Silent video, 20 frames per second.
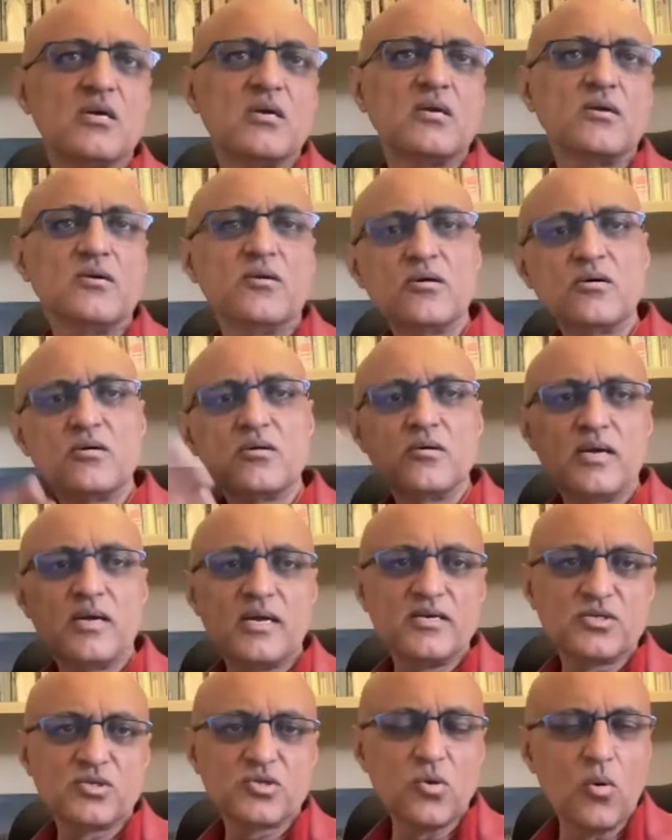
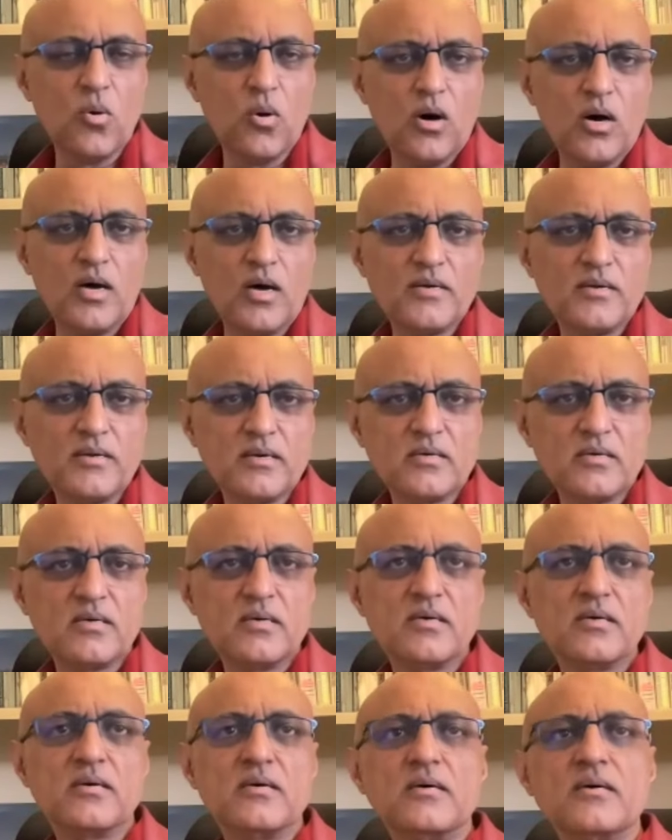and so on,
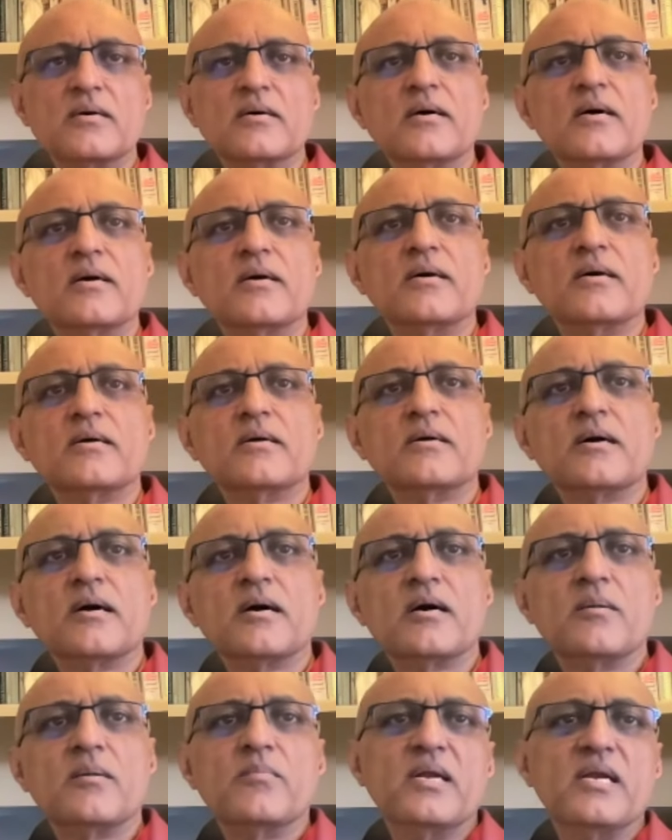1
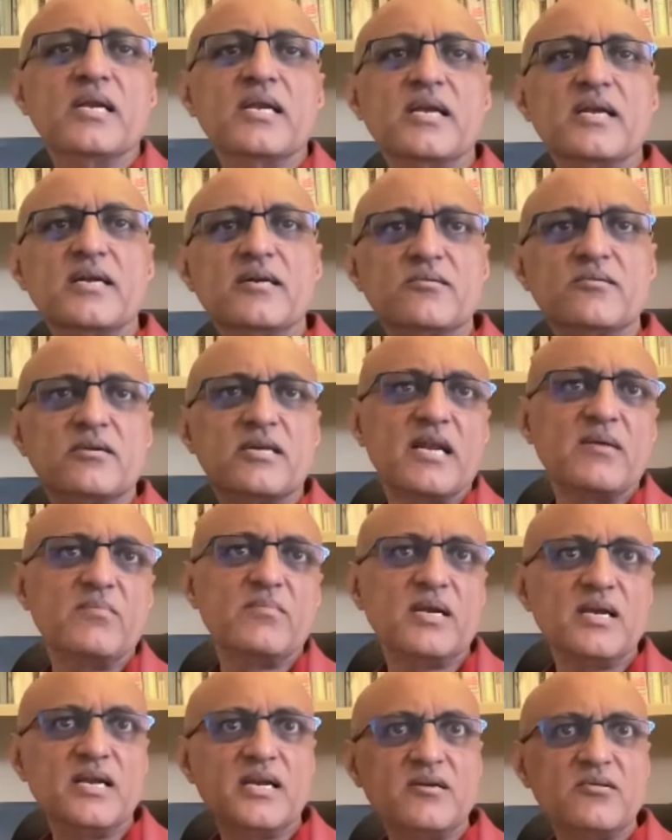million to 10
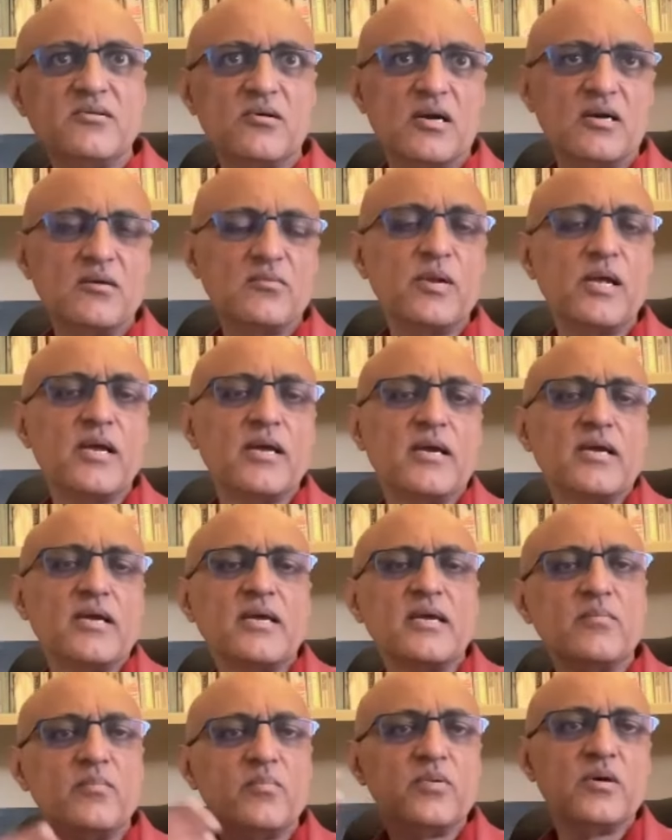million to 100.
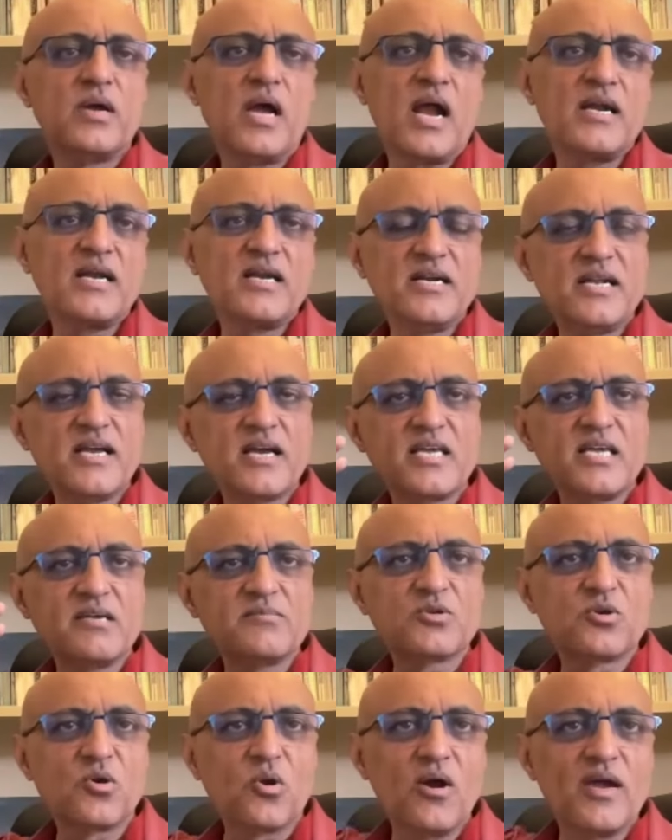And India
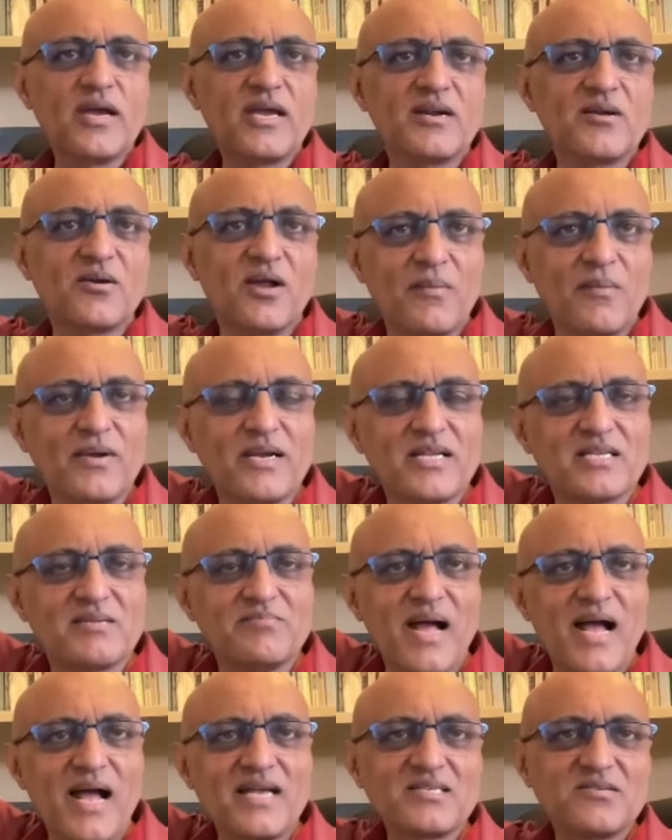keeps growing. It's a
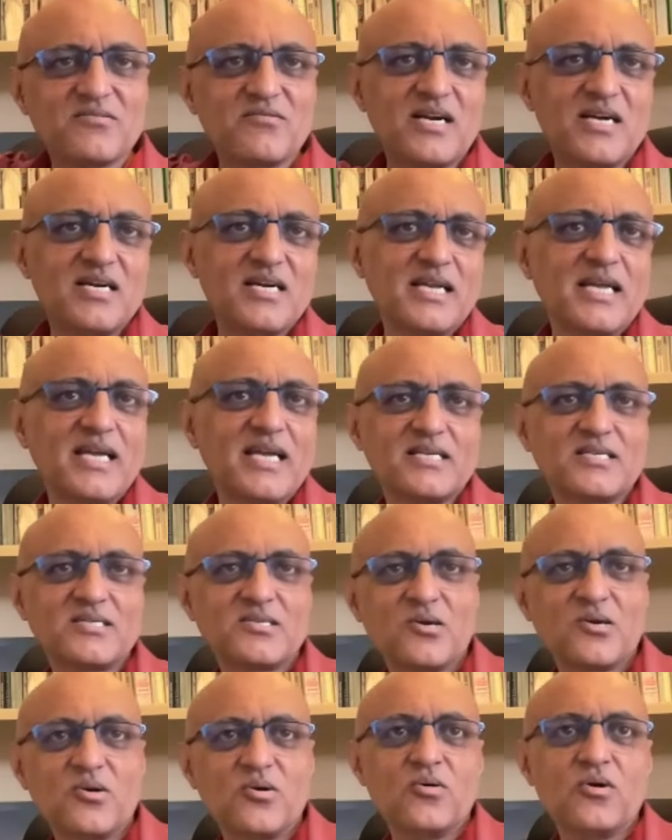massive country.
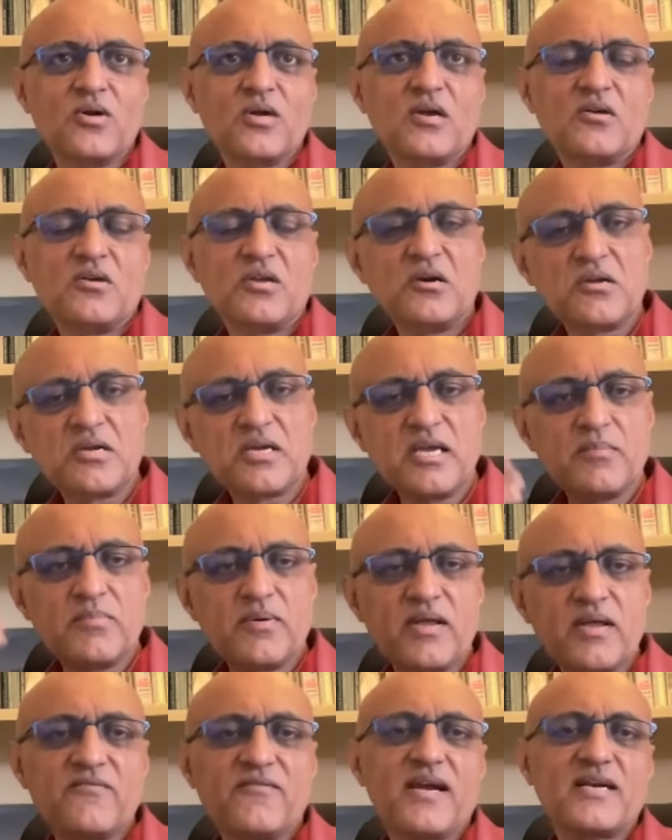So you have to keep
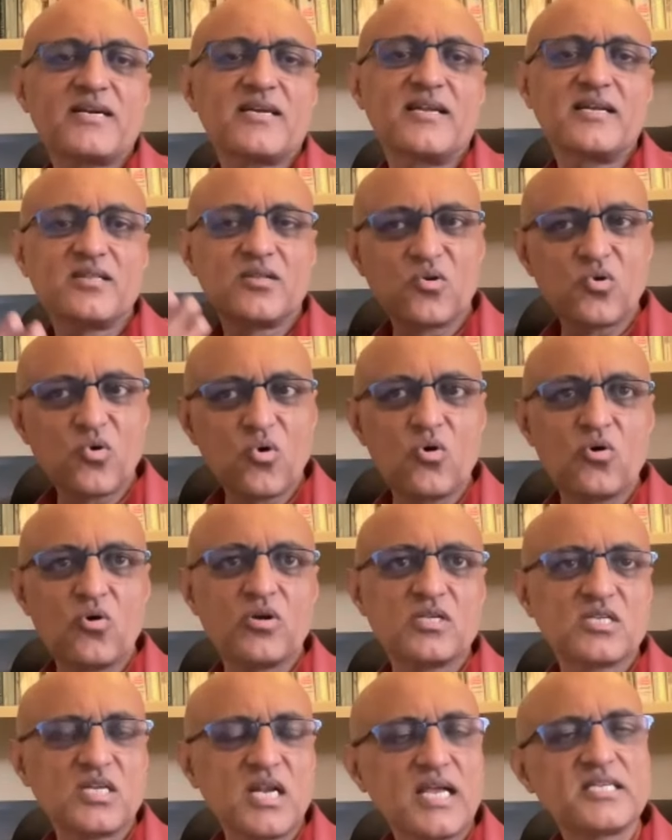refactoring the
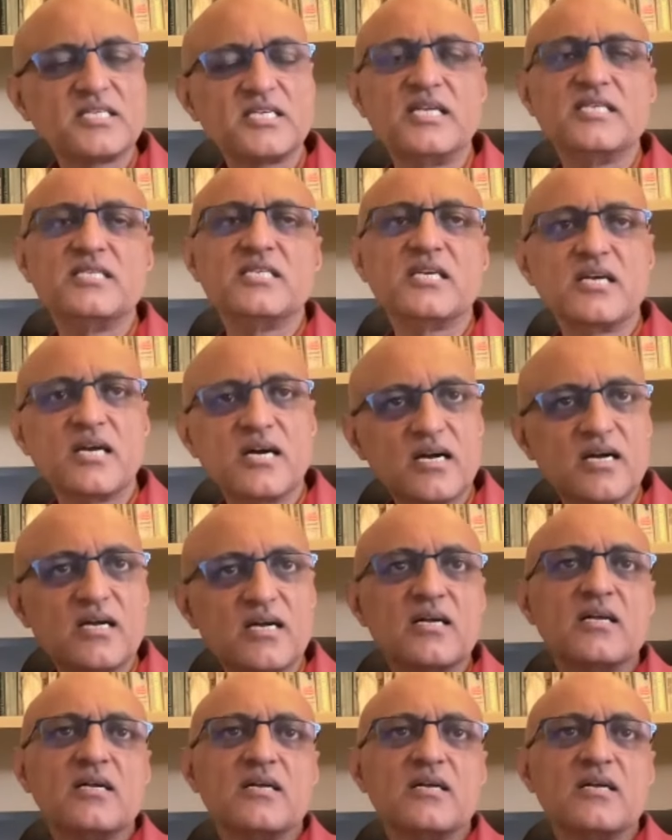code. It's like changing a